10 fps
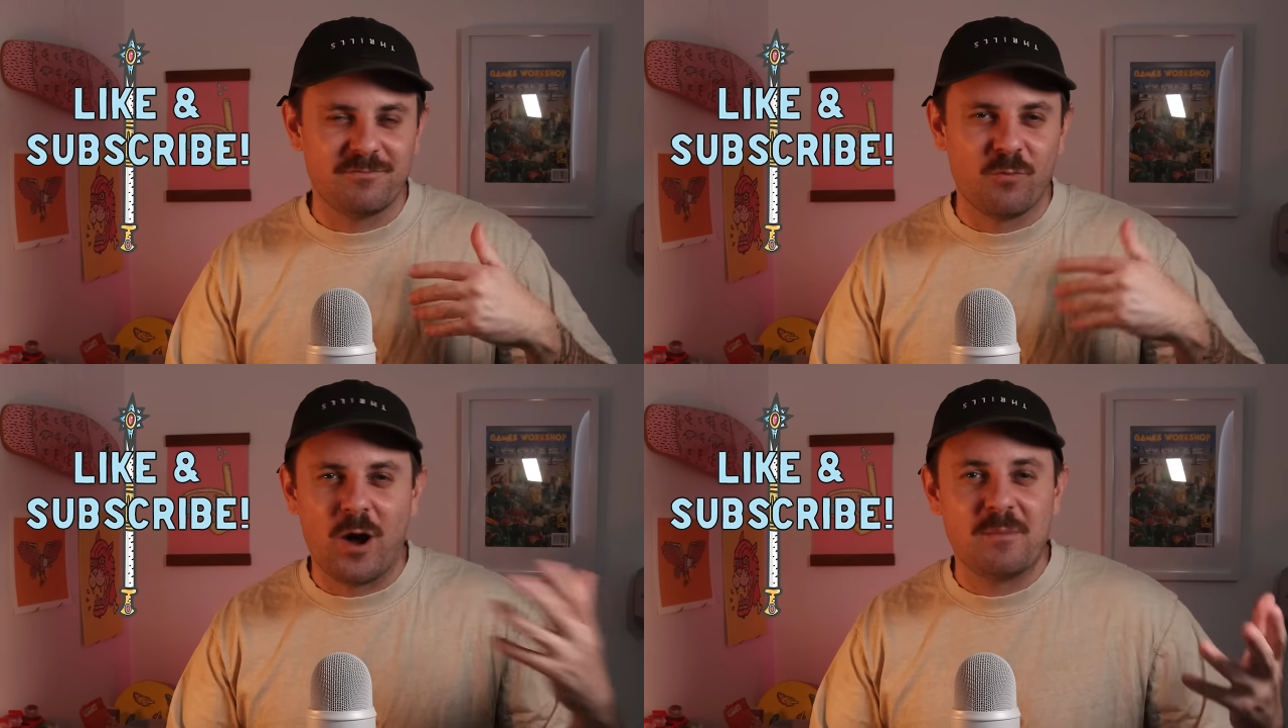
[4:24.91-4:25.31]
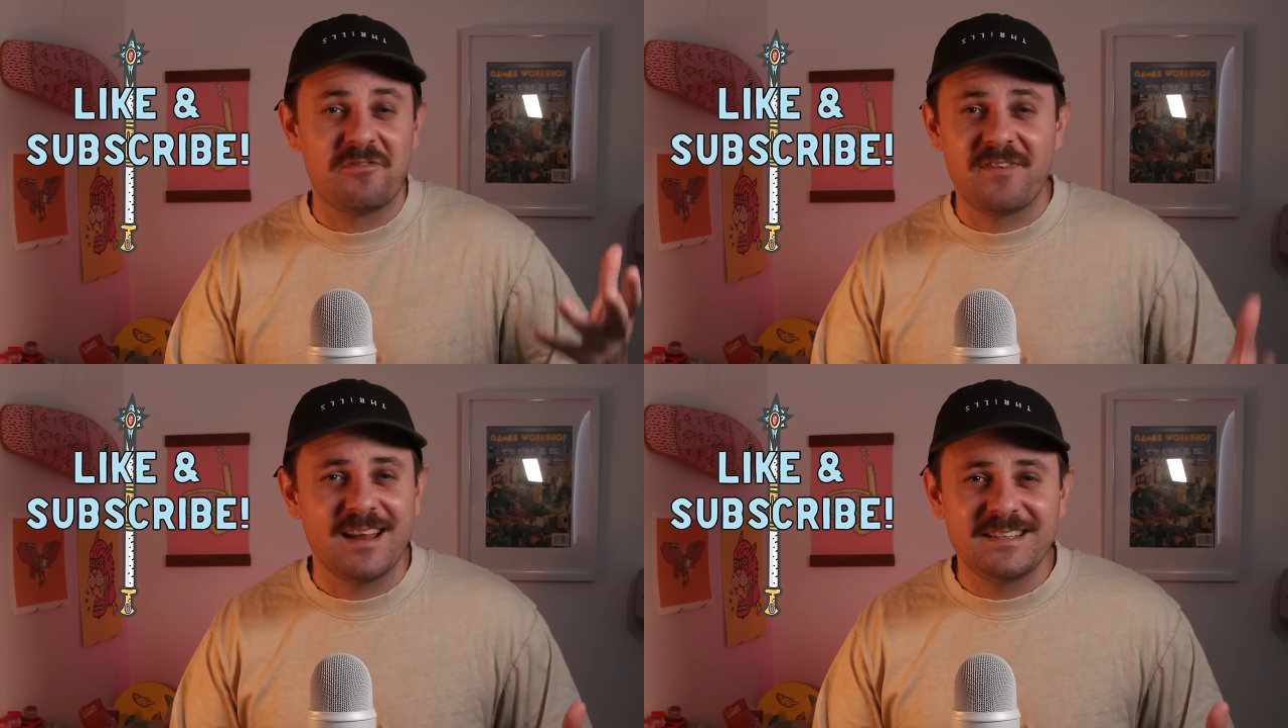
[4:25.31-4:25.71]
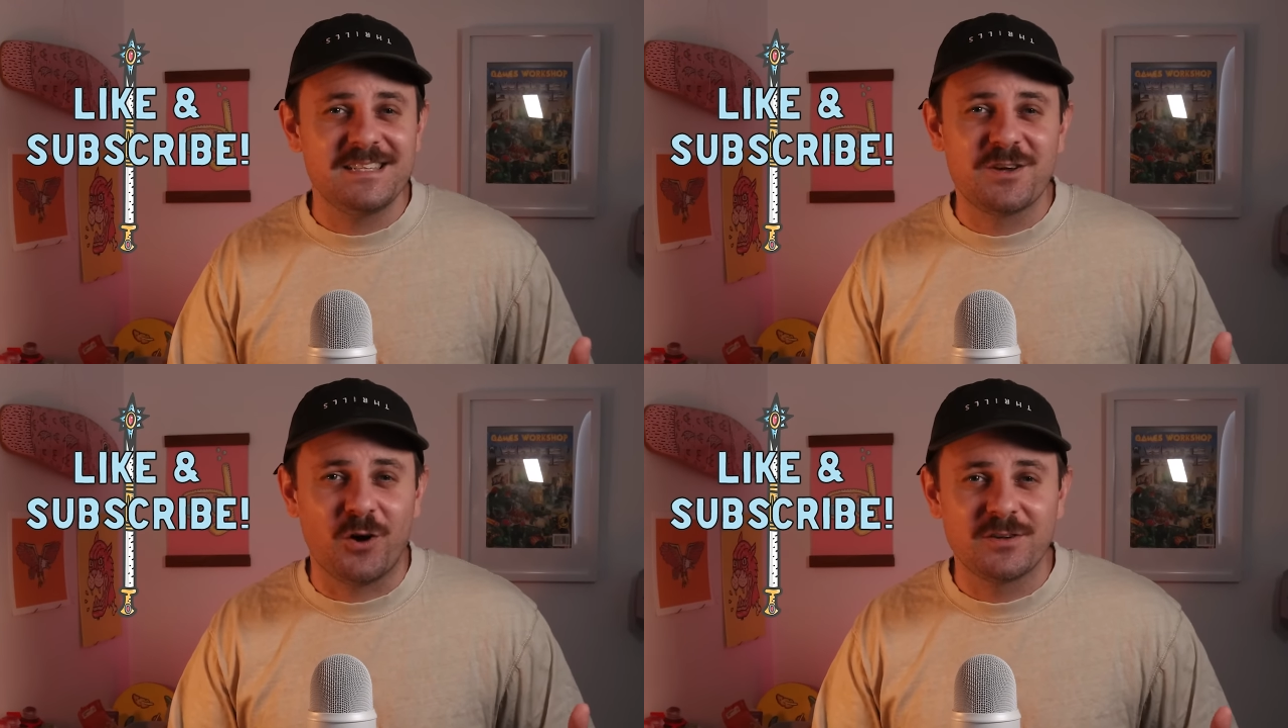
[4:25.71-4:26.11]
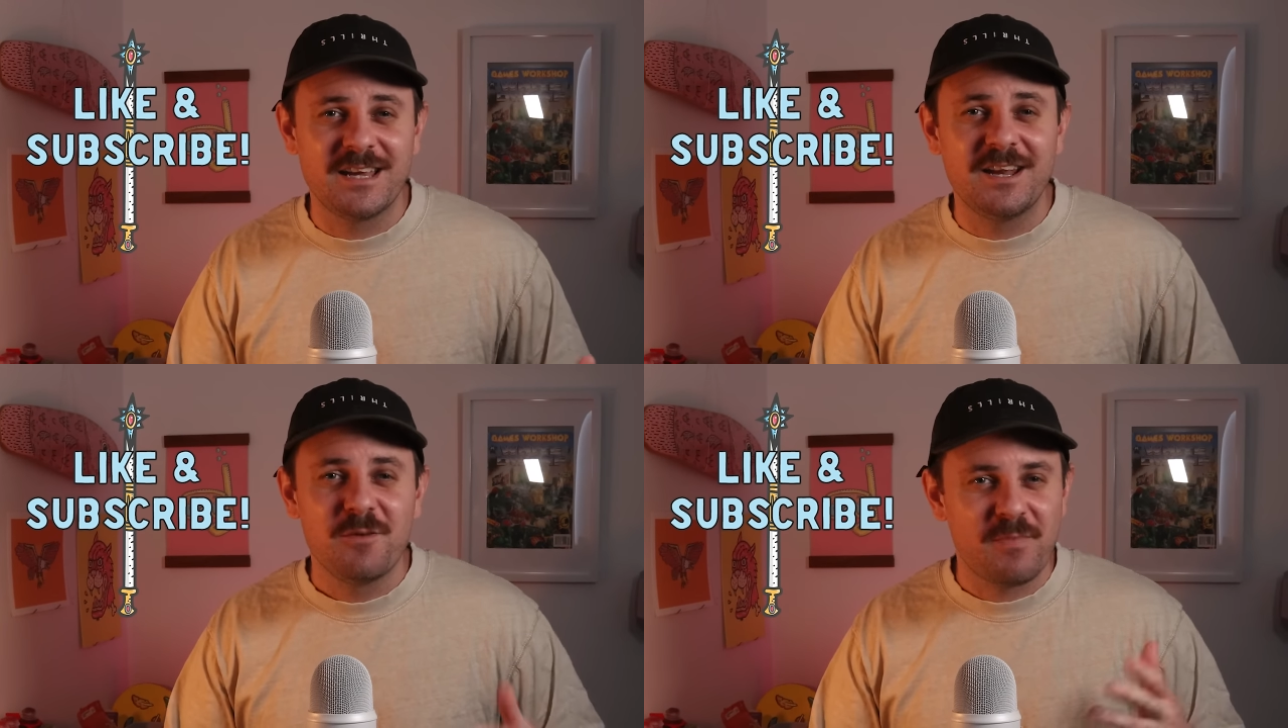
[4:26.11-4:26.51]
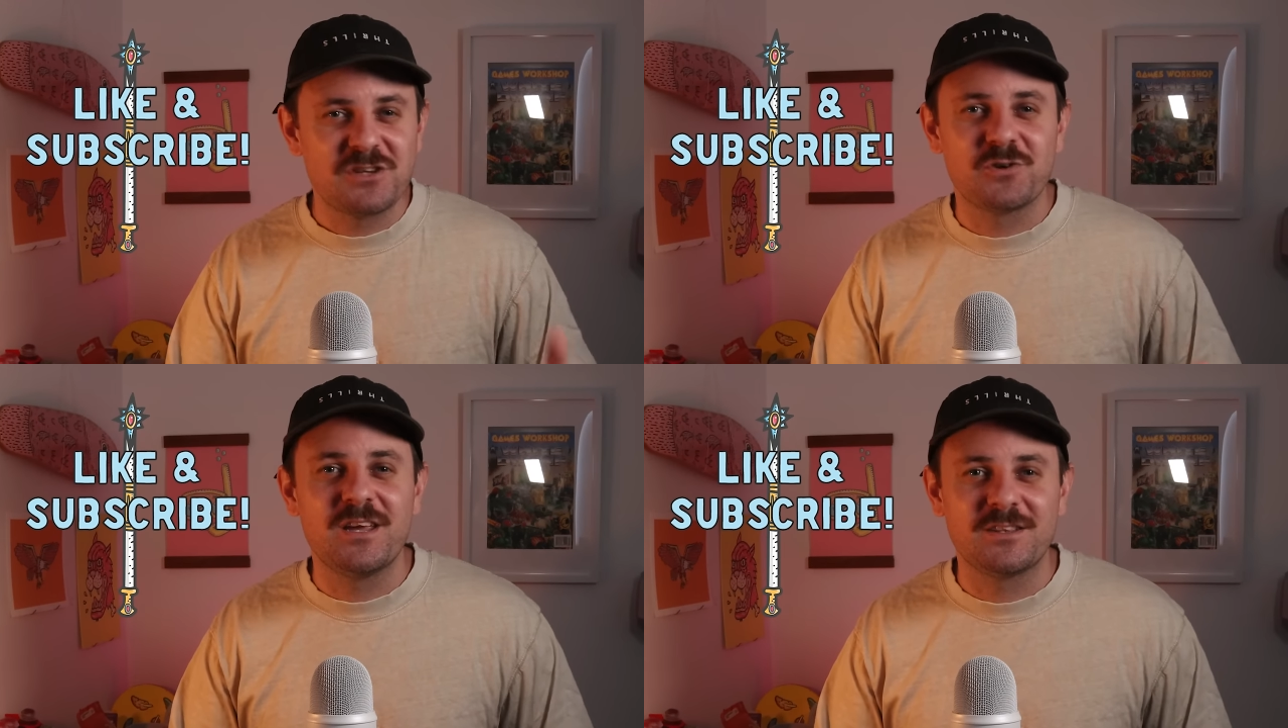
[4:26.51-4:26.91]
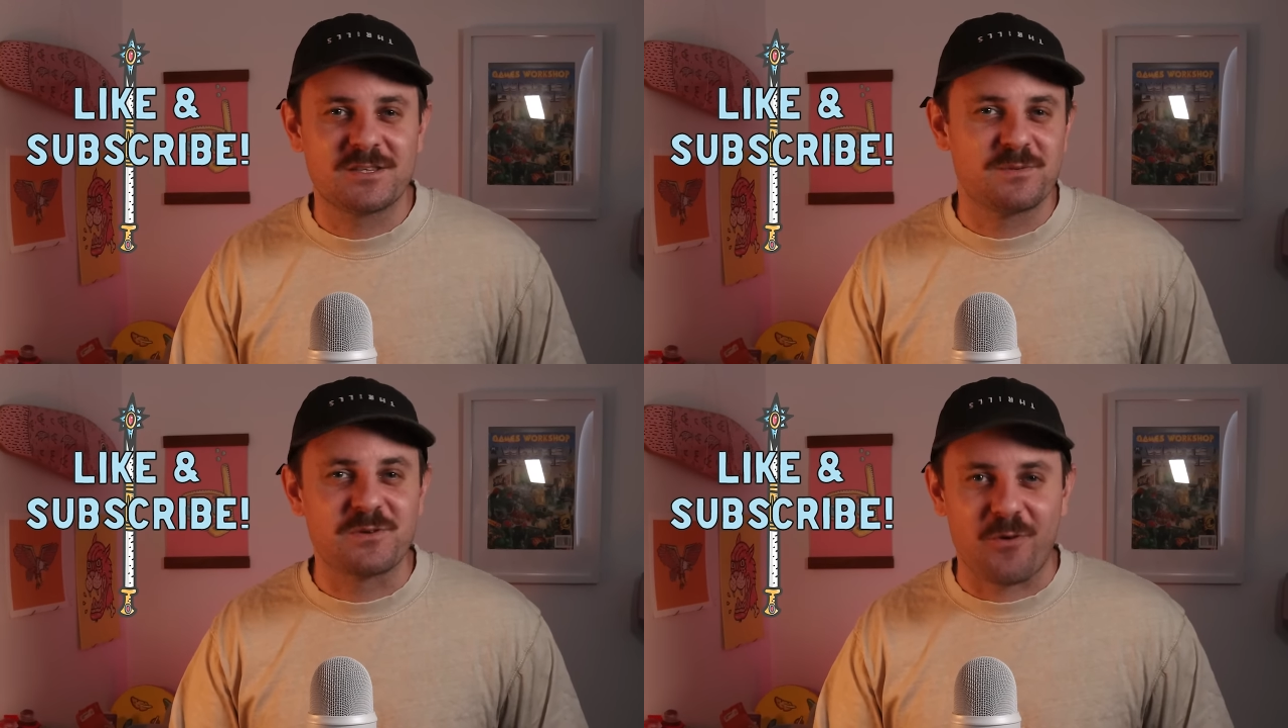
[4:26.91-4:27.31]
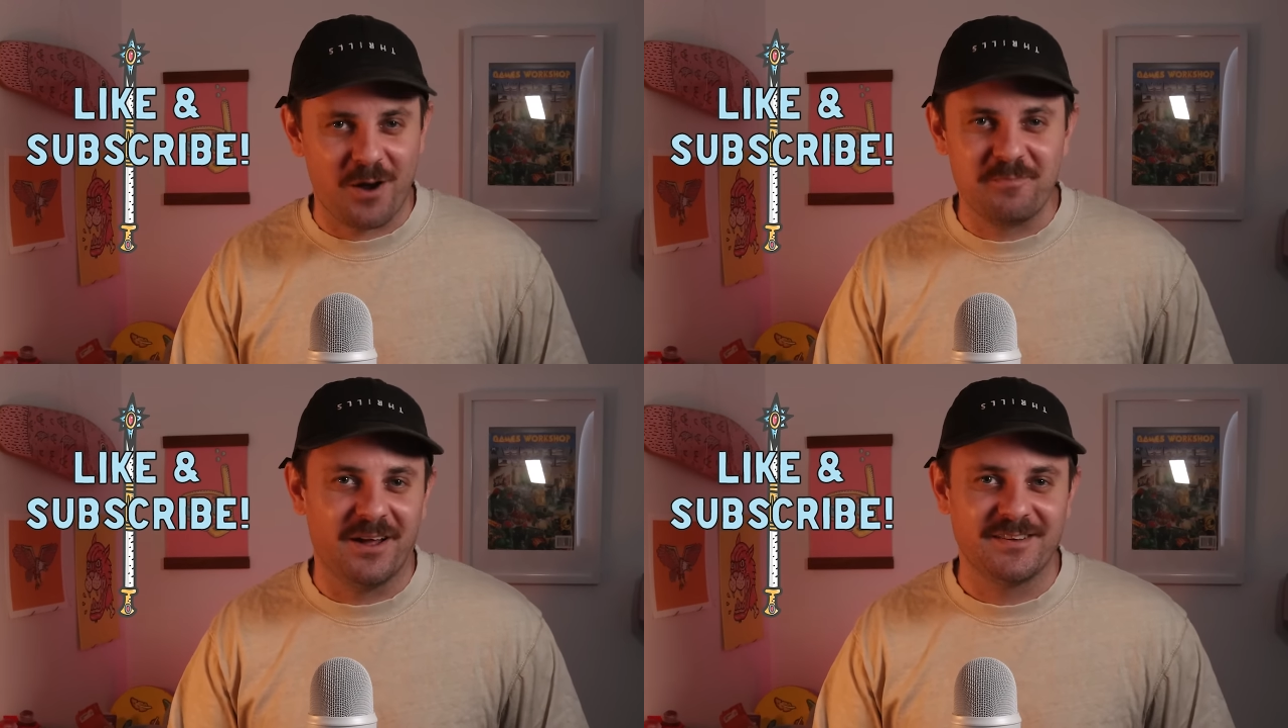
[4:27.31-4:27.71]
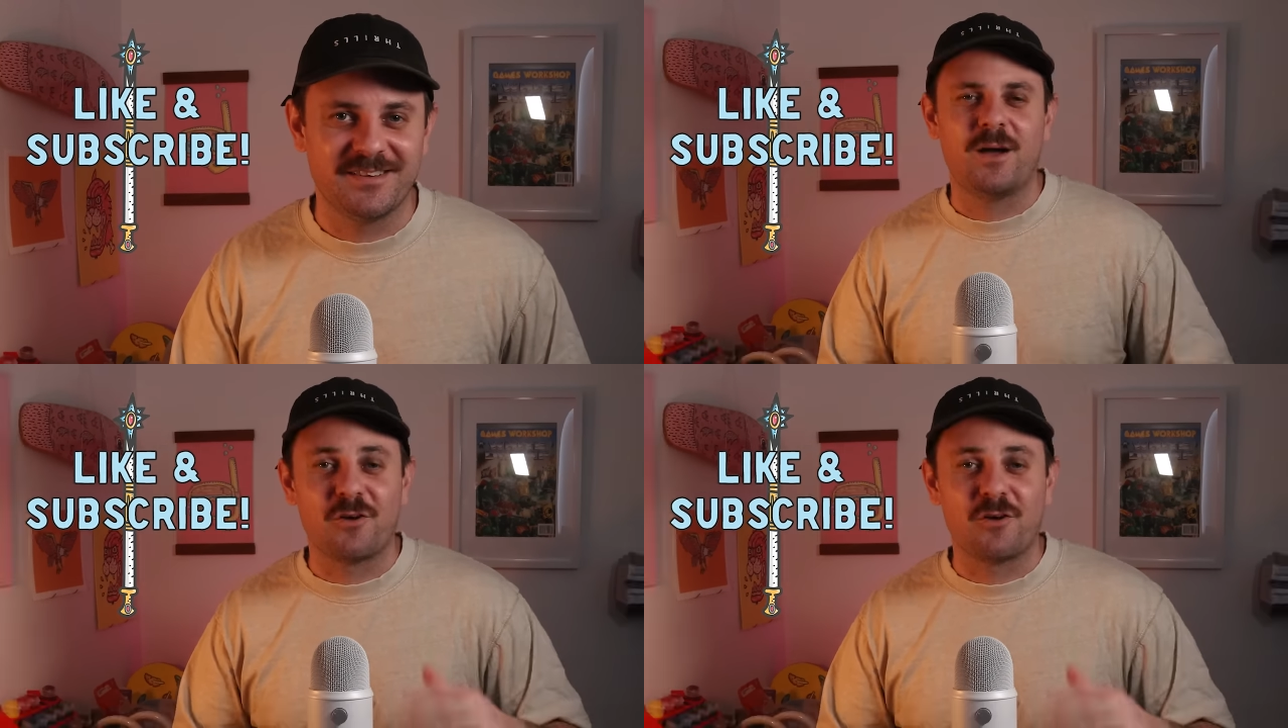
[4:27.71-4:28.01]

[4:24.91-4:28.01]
Warhammer Fantasy content, make sure you hit the subscribe button.